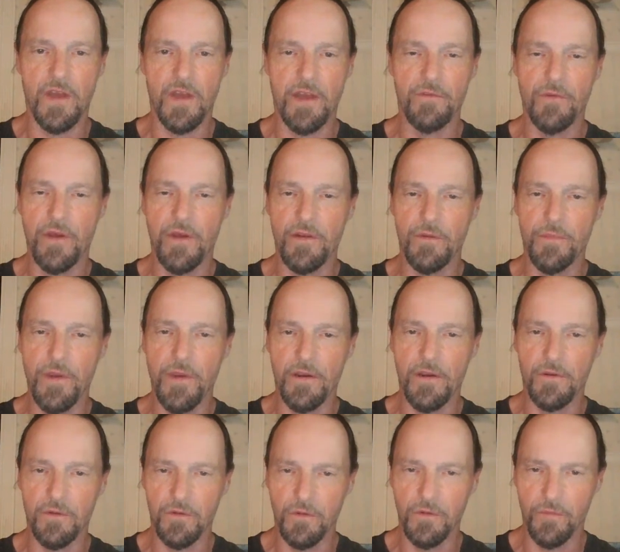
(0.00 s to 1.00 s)
I'd rather pay
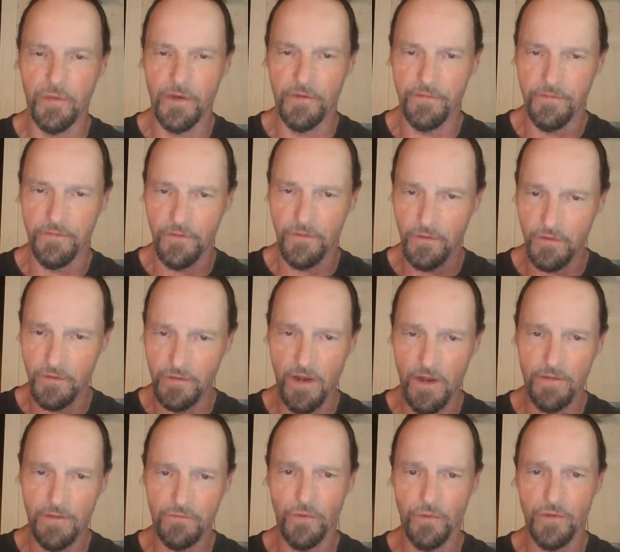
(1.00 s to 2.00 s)
a little bit for a
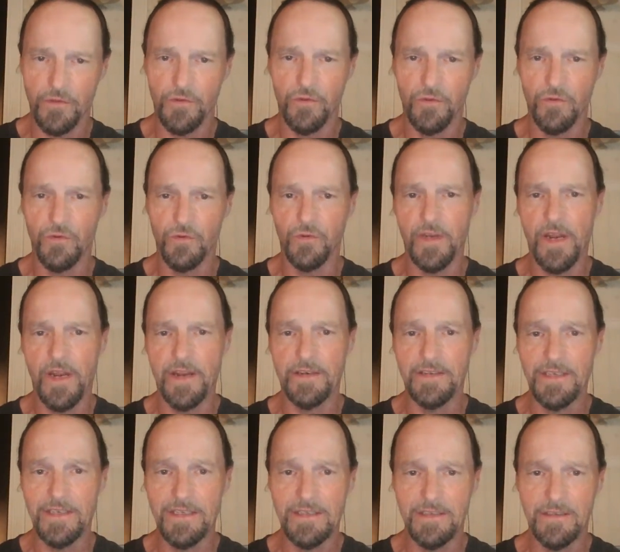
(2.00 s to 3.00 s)
software tool that I
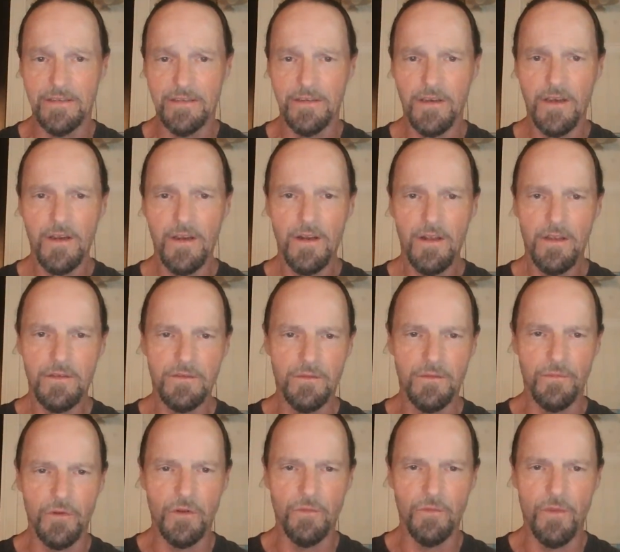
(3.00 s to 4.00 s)
need to
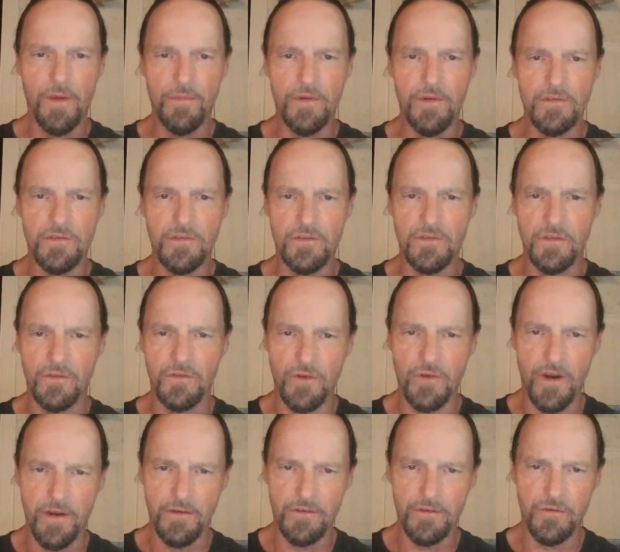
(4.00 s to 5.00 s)
build my business than
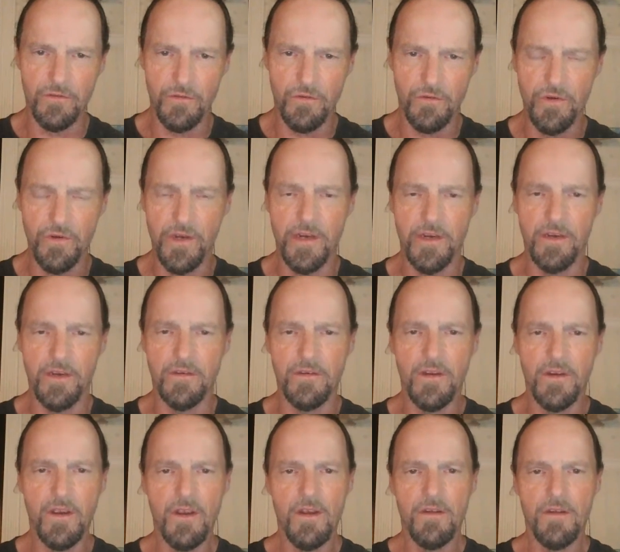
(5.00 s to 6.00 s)
trying to create it
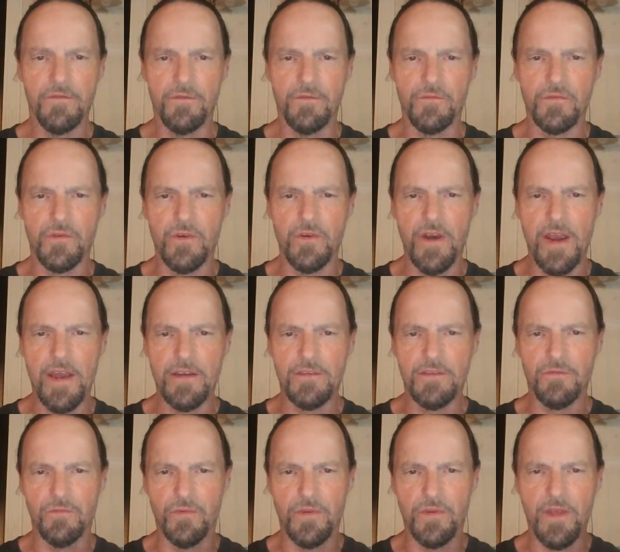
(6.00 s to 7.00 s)
from scratch
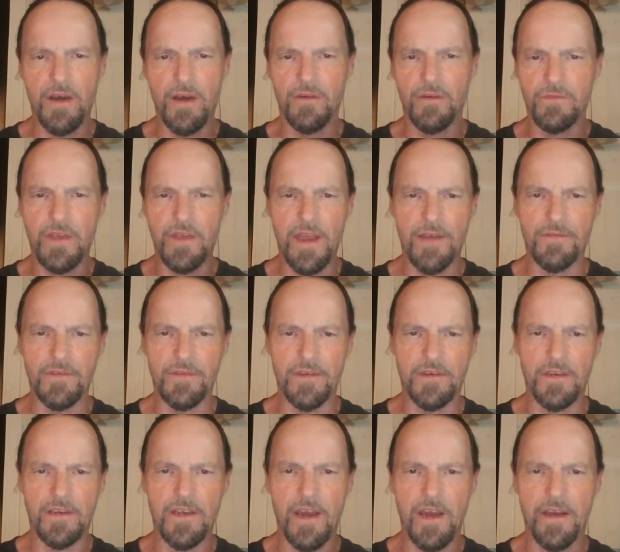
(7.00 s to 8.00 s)
without having
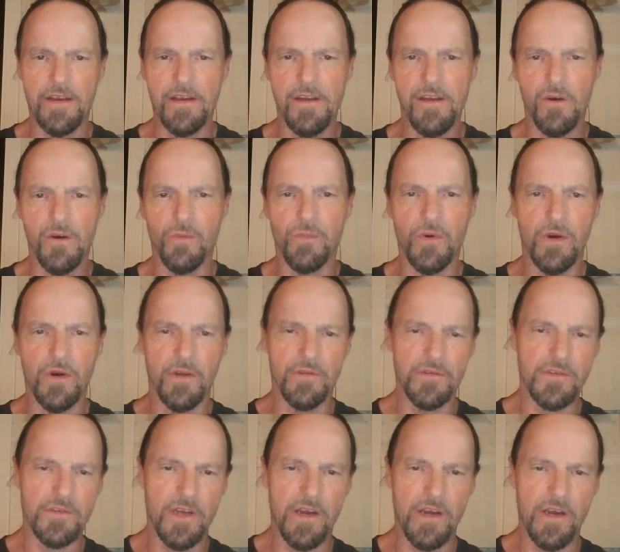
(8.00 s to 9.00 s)
any kind of help on
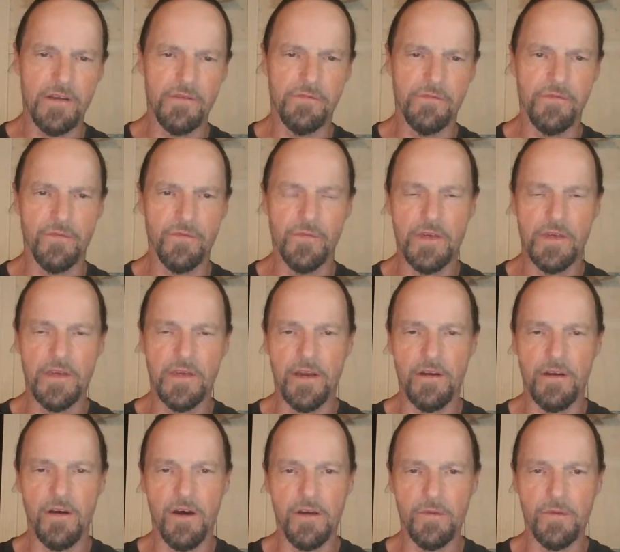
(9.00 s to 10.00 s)
the side from any kind
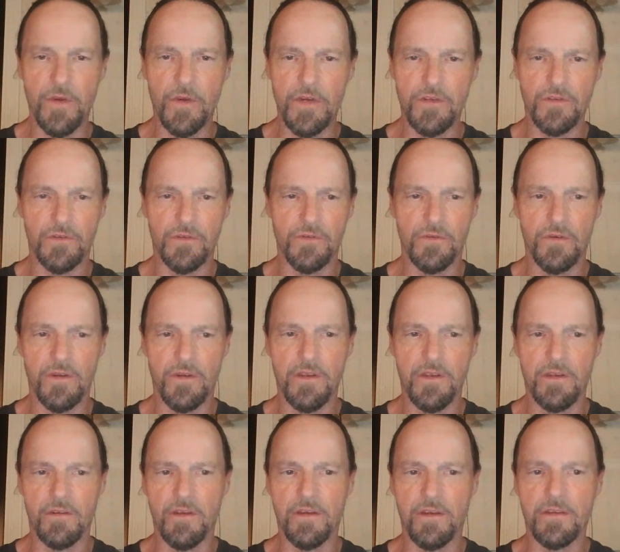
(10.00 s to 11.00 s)
of automation or
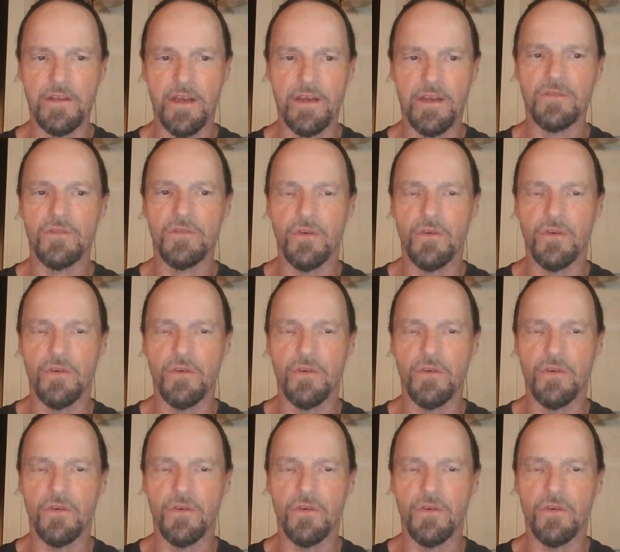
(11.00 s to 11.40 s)
anything like that.